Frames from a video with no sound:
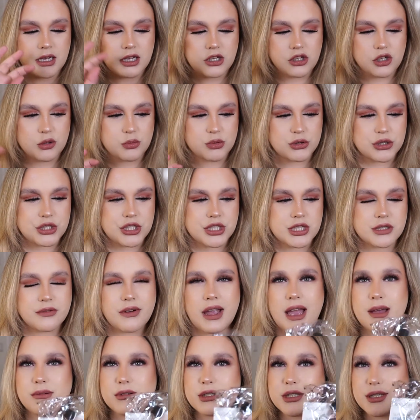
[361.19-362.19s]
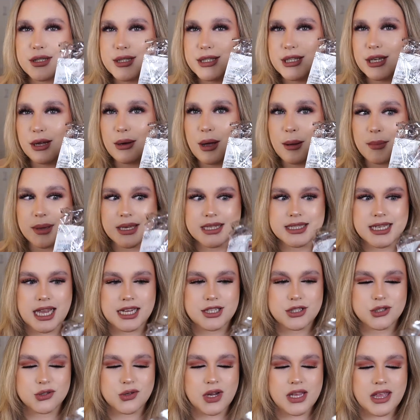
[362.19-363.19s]
in your brushes around. So I'm
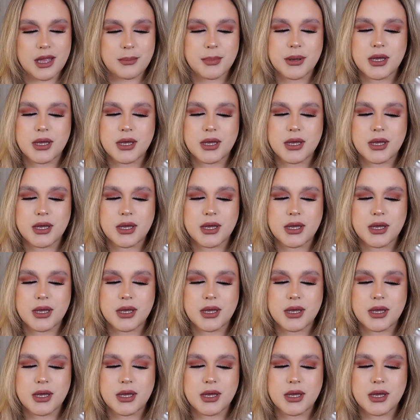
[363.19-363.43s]
excited to try that,